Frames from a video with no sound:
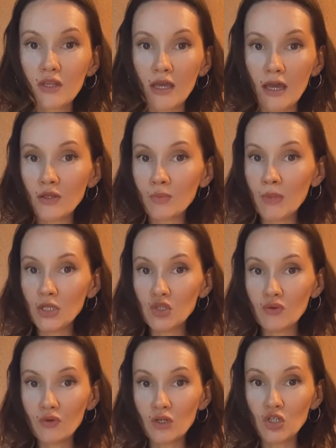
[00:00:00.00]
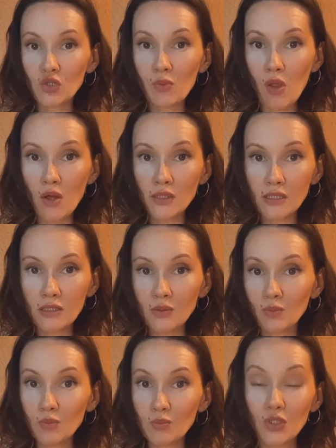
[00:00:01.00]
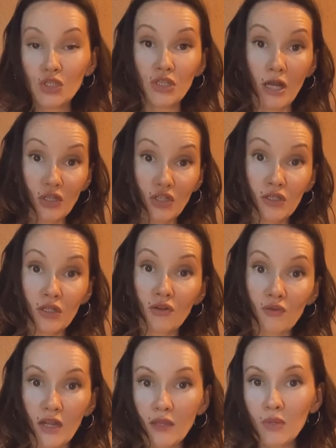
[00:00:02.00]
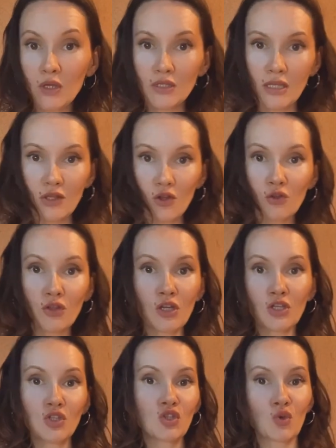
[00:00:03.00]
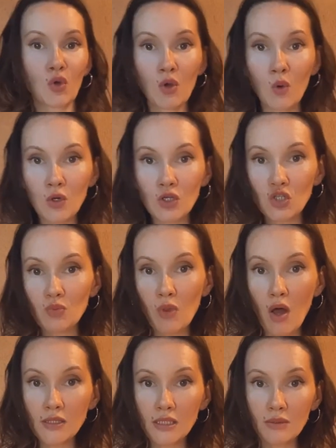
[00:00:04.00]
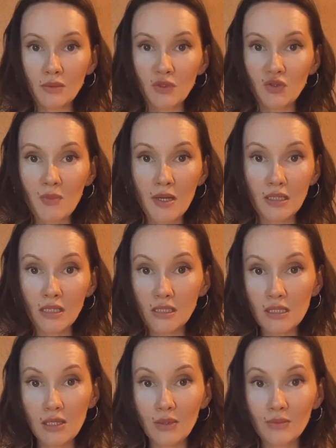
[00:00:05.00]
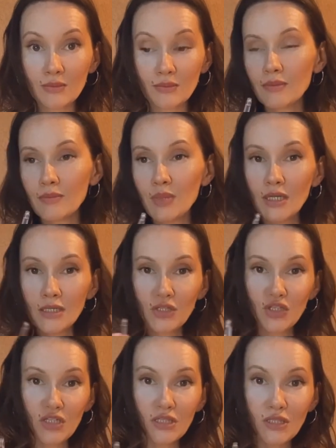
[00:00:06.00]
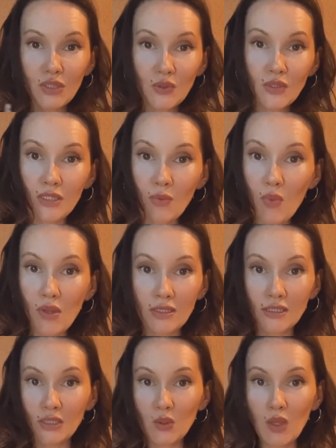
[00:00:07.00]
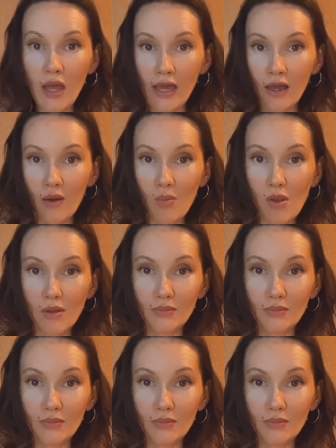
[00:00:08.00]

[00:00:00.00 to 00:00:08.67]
get much of orange blossom, which is actually great because I don't enjoy orange blossom tremendously. But it's just so simple and so likable.